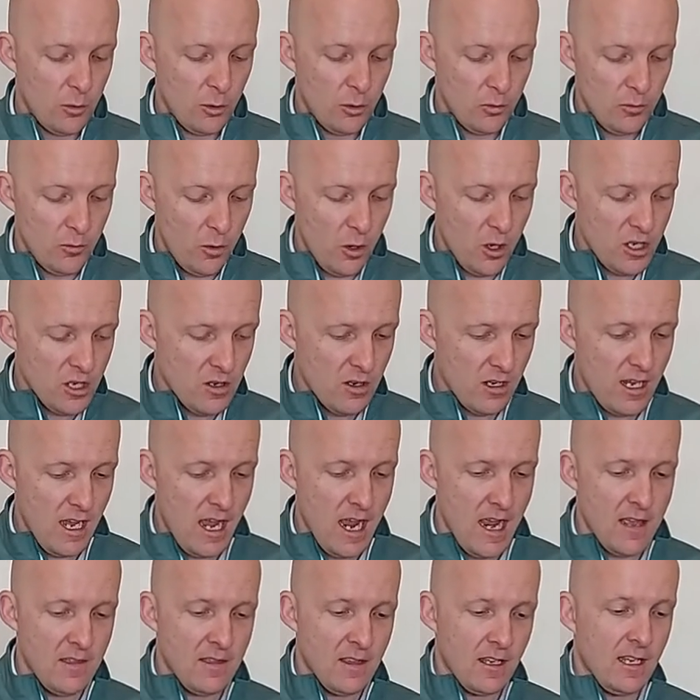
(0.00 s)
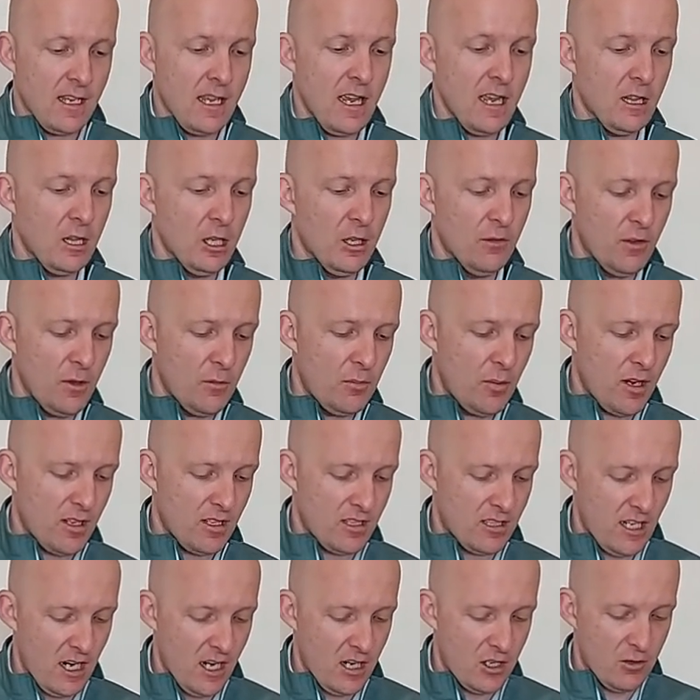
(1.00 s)
But what you get in the kit, lovely
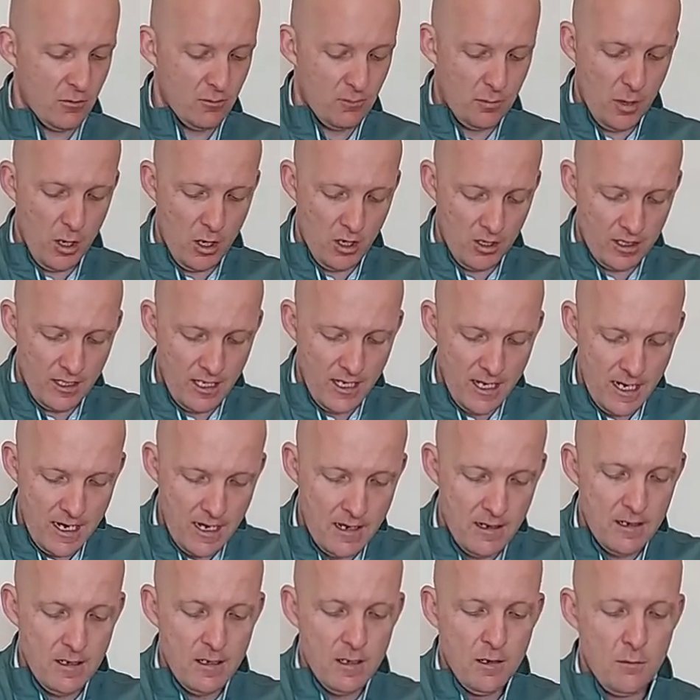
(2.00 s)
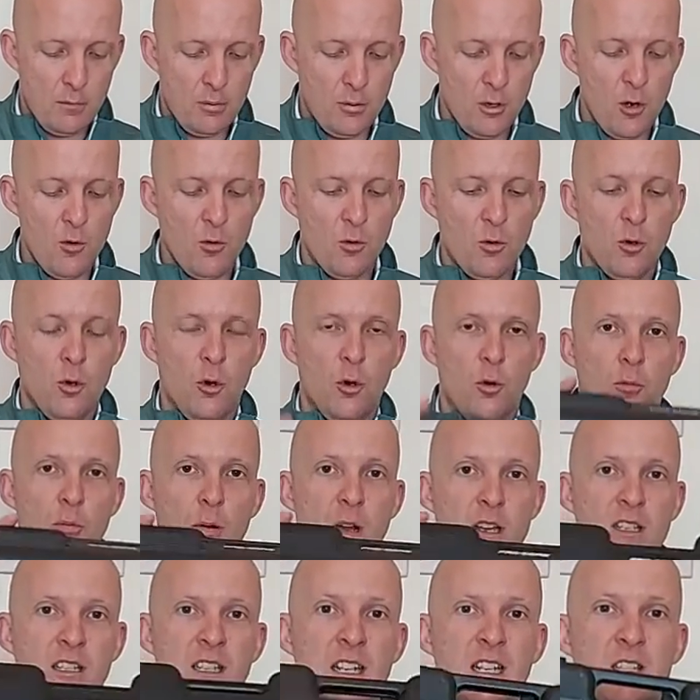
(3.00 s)
presentation box here, Procore
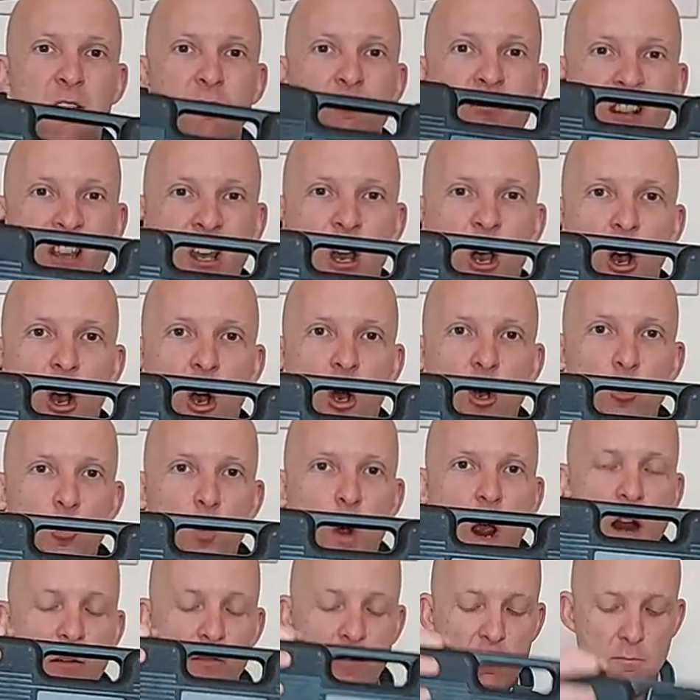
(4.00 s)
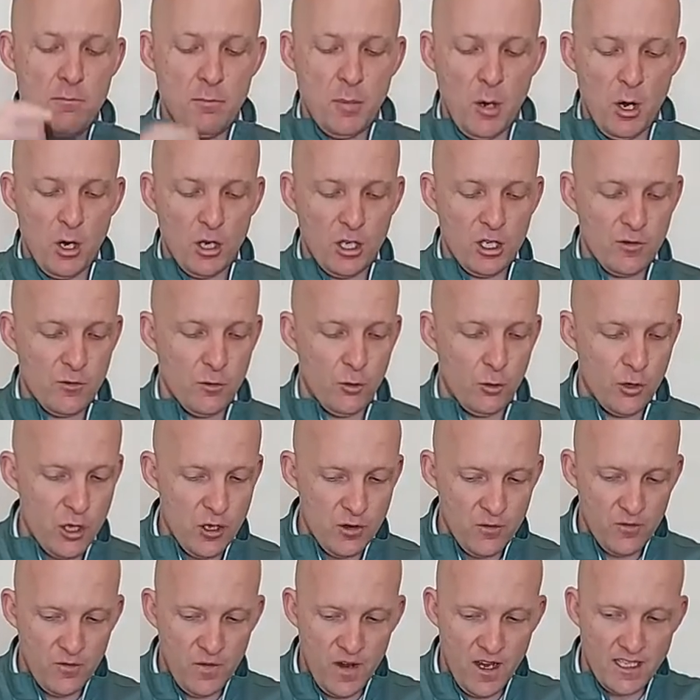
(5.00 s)
presentation, really hard-wearing box for all
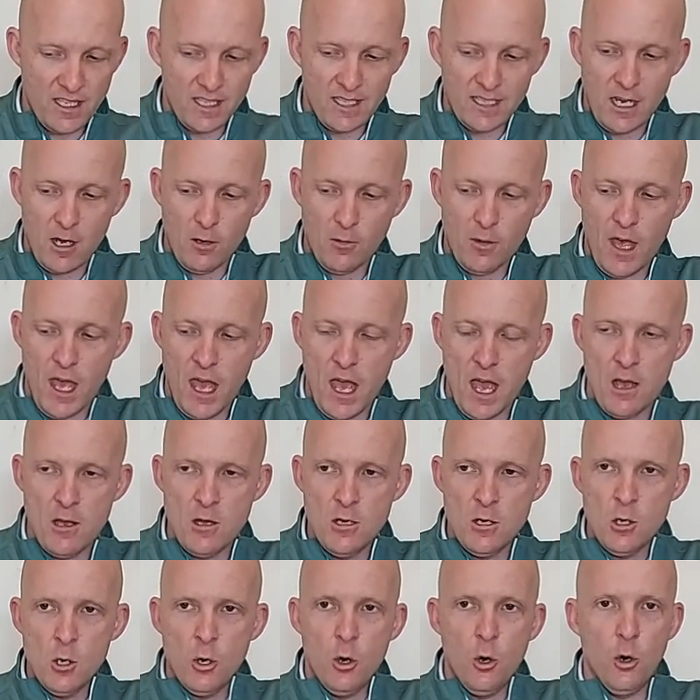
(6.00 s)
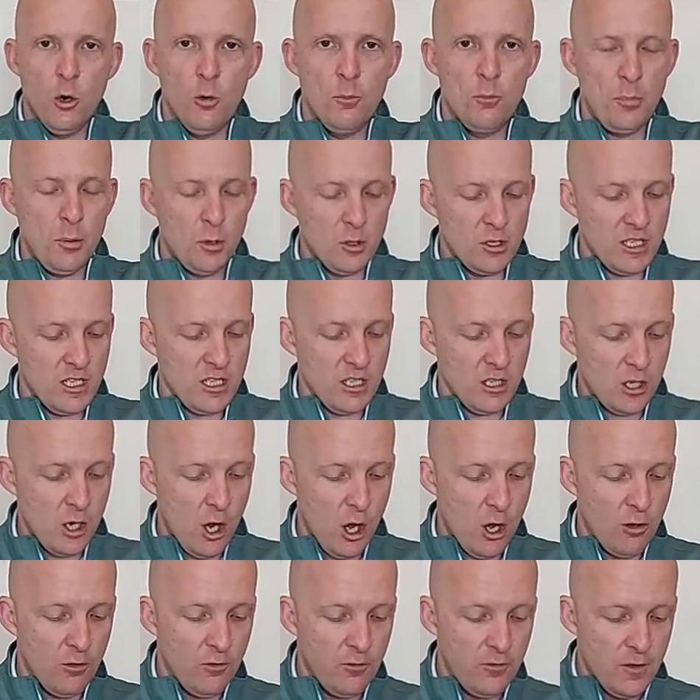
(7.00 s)
you fitters out there, or budding
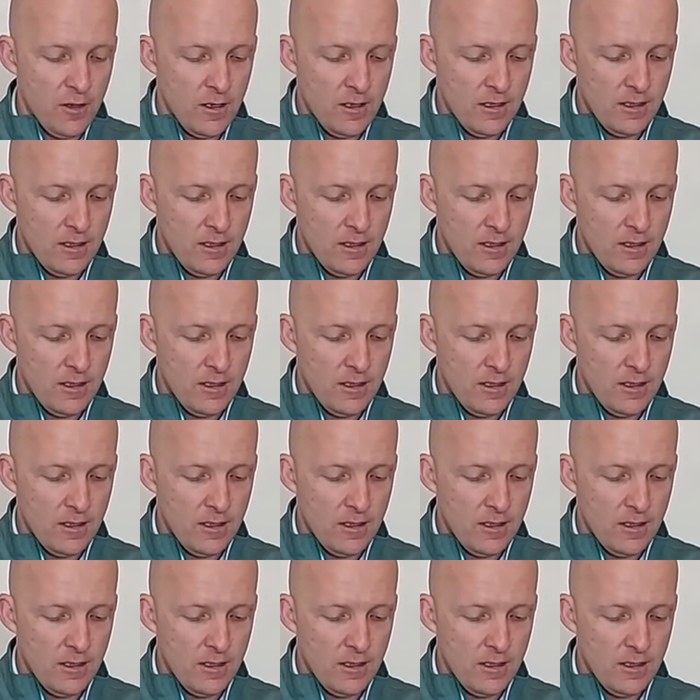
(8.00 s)
golf